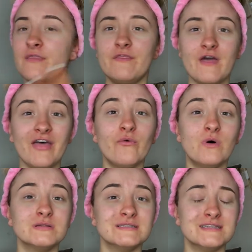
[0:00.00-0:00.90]
They're the
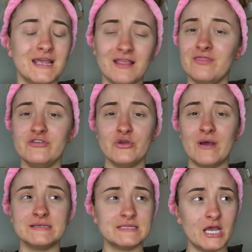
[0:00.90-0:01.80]
ones in the
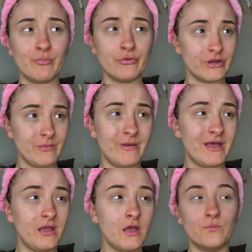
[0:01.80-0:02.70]
US that are pretty
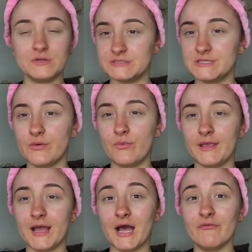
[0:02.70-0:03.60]
big. Ones that
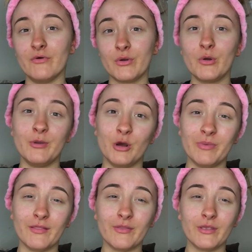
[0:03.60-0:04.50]
we have coming
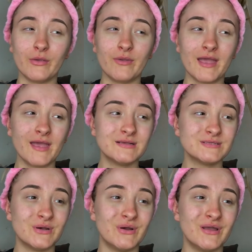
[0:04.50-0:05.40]
up in the UK,
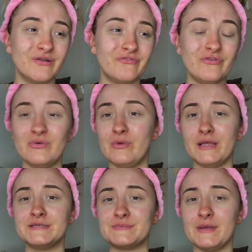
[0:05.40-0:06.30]
so in a few
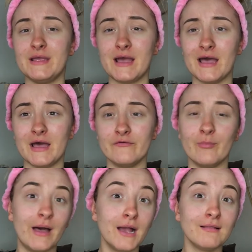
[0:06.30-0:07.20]
weeks we have
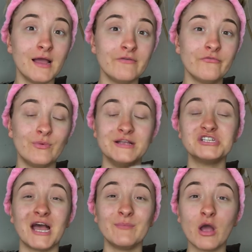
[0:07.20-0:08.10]
Parklife,
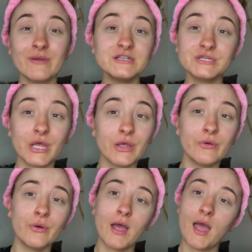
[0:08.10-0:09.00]
which I'm going to